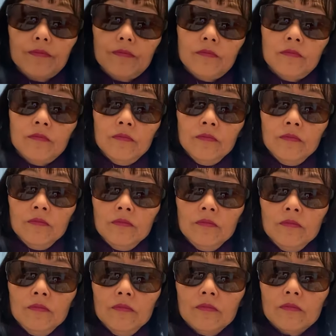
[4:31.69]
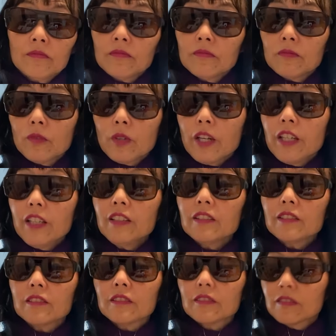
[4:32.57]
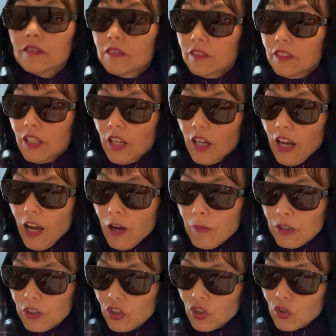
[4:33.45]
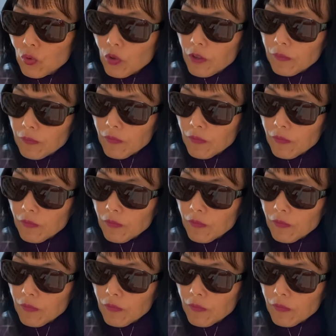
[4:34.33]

Right? How about this one?